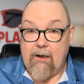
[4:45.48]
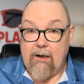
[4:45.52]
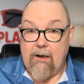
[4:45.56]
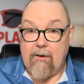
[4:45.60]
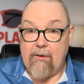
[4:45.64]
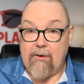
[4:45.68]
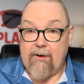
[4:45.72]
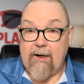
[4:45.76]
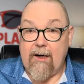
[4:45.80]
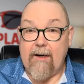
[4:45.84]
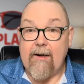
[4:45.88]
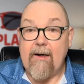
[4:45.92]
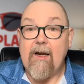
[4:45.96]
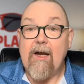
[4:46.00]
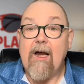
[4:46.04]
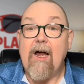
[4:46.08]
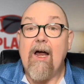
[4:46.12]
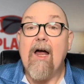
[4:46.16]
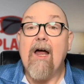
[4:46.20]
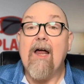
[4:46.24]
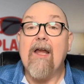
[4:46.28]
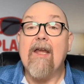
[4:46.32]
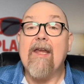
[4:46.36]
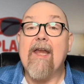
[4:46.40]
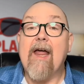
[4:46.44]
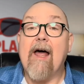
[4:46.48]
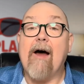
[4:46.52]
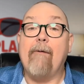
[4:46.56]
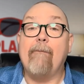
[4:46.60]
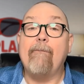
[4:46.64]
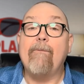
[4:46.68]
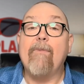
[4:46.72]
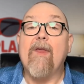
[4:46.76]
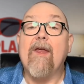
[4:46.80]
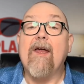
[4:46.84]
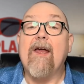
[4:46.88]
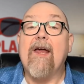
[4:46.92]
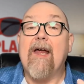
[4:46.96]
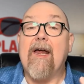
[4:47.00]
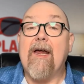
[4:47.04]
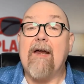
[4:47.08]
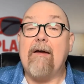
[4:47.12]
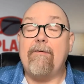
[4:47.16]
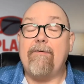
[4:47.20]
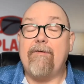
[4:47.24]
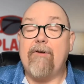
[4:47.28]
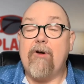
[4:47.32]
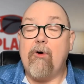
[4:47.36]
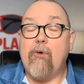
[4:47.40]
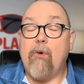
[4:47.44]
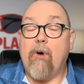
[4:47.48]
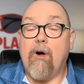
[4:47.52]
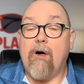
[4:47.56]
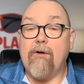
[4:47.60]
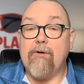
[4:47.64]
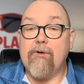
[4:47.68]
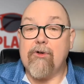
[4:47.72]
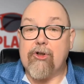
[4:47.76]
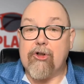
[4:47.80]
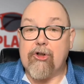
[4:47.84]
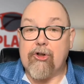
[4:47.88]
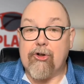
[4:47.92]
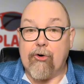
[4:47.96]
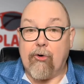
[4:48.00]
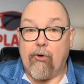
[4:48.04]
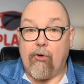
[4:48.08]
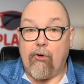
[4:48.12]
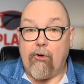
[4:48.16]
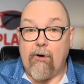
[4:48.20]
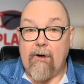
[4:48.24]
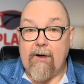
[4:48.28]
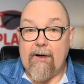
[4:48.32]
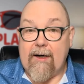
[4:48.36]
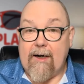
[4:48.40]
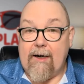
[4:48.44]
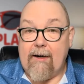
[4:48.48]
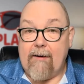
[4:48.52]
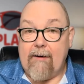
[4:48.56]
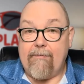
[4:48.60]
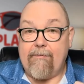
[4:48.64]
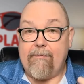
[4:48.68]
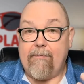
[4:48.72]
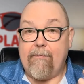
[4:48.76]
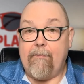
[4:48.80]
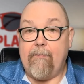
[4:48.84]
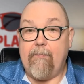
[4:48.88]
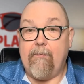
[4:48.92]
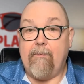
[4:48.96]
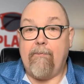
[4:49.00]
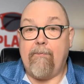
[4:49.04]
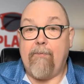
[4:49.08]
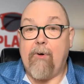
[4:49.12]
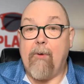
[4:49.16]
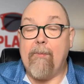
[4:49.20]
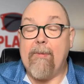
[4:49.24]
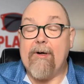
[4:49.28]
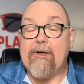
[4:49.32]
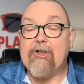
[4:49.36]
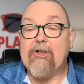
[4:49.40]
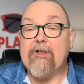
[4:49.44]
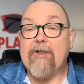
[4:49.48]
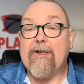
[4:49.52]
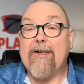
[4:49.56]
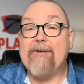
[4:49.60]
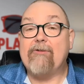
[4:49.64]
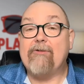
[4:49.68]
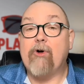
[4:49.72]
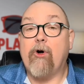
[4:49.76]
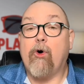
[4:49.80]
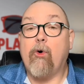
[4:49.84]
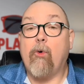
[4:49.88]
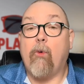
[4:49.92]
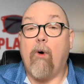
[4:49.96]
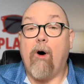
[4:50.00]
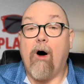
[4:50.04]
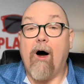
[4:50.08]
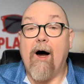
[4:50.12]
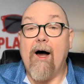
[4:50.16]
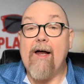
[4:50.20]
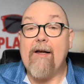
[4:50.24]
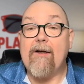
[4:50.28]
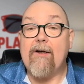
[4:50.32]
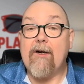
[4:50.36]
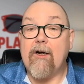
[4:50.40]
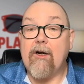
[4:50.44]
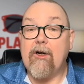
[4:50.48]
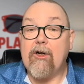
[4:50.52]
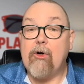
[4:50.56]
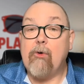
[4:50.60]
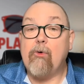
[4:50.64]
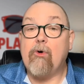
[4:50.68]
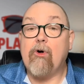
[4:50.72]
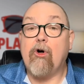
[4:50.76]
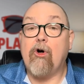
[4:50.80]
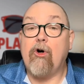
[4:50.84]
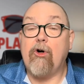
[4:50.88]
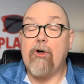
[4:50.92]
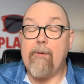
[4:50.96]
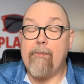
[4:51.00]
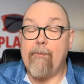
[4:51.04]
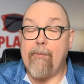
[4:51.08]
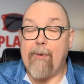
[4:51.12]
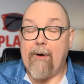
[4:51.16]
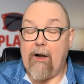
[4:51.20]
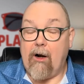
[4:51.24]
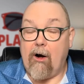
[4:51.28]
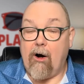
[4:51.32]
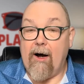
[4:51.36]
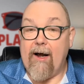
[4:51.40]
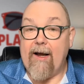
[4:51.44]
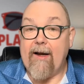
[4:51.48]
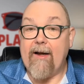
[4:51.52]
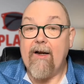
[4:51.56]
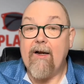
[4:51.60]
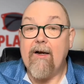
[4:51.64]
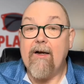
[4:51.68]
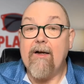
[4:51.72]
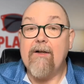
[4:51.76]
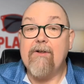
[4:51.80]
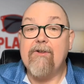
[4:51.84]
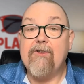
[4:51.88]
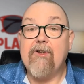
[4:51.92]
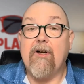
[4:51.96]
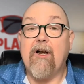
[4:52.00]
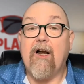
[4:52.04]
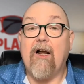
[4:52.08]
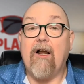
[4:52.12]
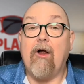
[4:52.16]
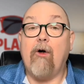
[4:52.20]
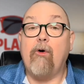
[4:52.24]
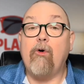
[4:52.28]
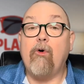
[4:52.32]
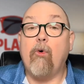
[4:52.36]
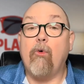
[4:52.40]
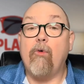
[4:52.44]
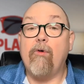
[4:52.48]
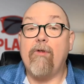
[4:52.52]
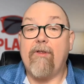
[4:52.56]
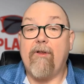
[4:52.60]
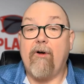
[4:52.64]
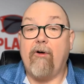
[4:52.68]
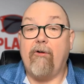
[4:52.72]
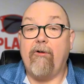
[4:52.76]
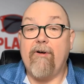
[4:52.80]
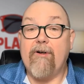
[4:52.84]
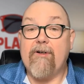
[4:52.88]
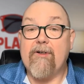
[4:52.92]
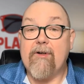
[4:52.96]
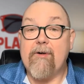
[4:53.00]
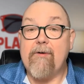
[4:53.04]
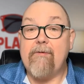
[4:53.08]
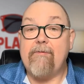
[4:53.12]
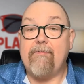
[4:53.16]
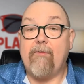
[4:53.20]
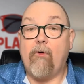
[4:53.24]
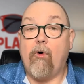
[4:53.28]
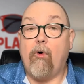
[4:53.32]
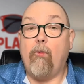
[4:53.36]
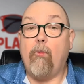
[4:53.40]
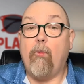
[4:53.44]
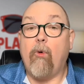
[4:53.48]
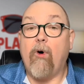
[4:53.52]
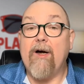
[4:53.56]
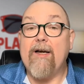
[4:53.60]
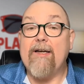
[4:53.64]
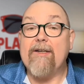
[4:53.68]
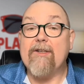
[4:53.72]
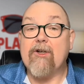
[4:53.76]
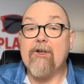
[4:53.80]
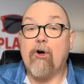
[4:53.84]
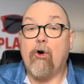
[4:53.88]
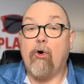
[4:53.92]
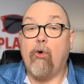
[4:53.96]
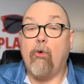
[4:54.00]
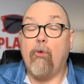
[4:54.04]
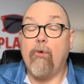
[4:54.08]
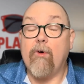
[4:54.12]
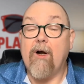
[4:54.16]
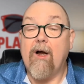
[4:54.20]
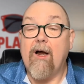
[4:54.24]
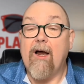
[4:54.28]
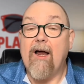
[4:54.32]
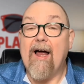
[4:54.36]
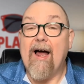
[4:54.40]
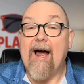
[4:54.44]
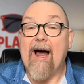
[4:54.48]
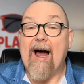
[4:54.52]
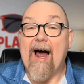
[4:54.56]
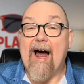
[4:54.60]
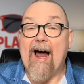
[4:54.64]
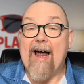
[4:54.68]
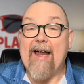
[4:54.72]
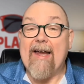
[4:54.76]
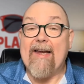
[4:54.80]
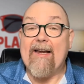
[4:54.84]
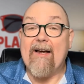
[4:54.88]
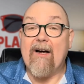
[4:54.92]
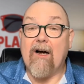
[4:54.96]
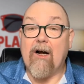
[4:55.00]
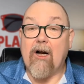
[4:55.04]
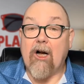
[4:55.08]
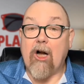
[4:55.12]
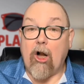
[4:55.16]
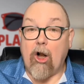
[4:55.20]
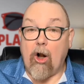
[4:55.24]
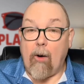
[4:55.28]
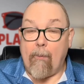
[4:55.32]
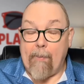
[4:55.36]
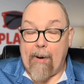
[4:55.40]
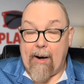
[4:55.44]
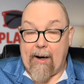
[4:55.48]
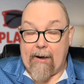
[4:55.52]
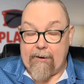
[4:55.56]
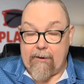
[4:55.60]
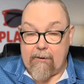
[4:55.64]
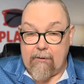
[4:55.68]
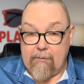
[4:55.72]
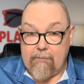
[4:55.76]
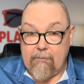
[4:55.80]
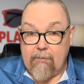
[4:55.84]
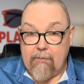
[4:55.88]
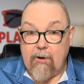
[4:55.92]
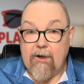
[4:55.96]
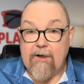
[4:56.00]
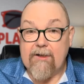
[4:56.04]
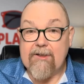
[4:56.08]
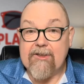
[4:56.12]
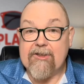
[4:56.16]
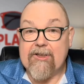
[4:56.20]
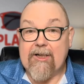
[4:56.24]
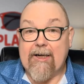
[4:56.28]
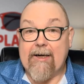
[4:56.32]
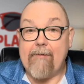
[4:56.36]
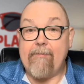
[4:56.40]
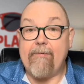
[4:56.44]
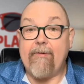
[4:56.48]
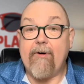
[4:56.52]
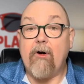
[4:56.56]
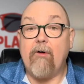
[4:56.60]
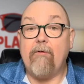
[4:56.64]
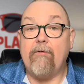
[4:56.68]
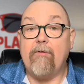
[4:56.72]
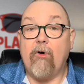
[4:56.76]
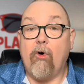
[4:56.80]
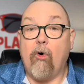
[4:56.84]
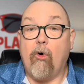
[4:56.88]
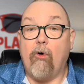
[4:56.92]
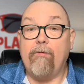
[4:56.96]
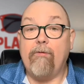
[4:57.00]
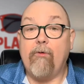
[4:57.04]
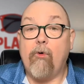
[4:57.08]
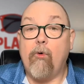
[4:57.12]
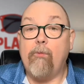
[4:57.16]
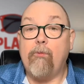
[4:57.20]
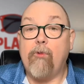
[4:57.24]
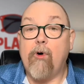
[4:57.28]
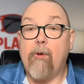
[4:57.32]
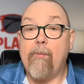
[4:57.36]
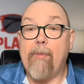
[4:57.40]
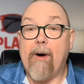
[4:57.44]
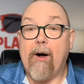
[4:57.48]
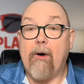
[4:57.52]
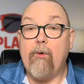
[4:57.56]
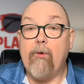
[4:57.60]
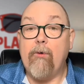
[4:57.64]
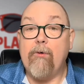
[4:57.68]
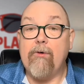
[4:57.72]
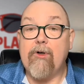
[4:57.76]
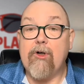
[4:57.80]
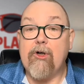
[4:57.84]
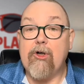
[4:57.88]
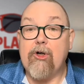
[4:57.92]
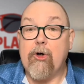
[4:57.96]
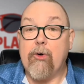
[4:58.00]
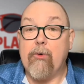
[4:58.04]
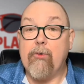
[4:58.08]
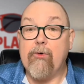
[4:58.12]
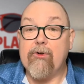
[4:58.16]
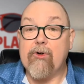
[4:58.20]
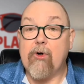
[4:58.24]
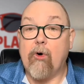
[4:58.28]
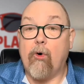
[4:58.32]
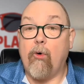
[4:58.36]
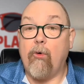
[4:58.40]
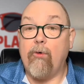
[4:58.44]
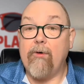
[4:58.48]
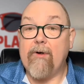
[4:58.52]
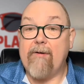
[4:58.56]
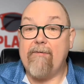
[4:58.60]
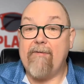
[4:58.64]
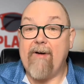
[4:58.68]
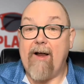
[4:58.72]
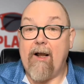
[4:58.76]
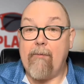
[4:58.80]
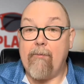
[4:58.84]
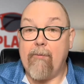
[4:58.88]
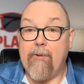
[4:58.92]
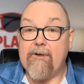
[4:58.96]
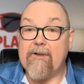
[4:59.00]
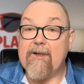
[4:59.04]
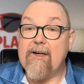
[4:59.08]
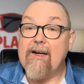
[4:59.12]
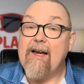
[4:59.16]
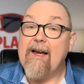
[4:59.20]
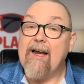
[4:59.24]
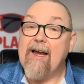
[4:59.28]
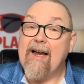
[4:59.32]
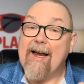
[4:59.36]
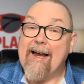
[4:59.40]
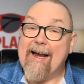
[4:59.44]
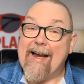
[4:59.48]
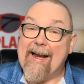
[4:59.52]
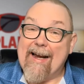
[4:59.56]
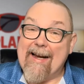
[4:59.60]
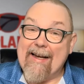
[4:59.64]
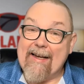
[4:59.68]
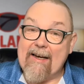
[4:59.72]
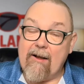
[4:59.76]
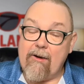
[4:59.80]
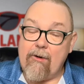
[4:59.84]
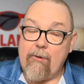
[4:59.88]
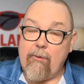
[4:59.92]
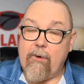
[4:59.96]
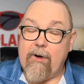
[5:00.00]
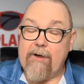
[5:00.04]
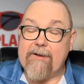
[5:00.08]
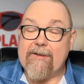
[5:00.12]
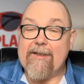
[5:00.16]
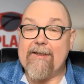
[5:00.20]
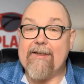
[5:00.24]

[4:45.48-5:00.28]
Okay. Now, if you aren't sure if permission is required, you could apply to the local authority for what is called a CLOPUD, Certificate of Lawful Proposed Use or Development. In other words,